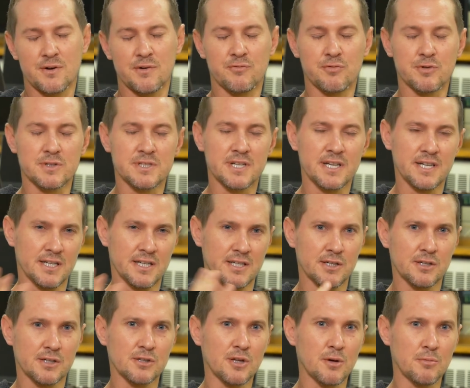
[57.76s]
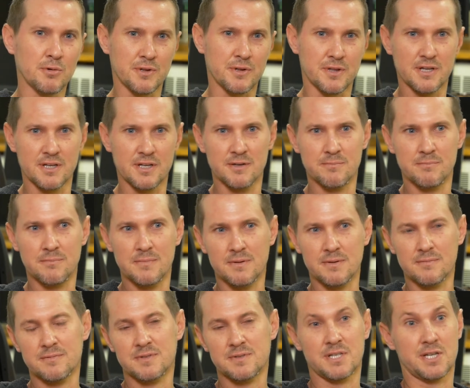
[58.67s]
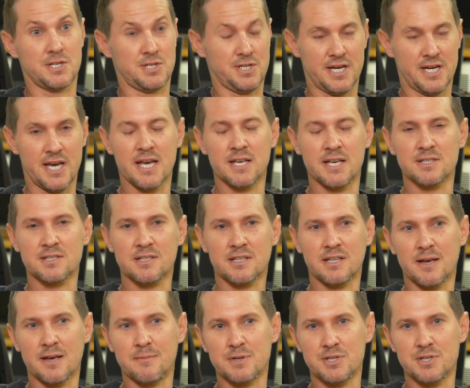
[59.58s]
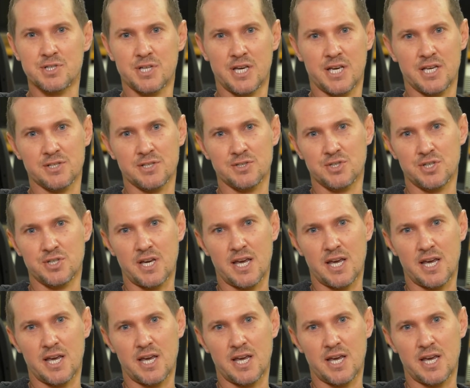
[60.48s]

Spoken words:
if we're taking a global theme, such as climate change,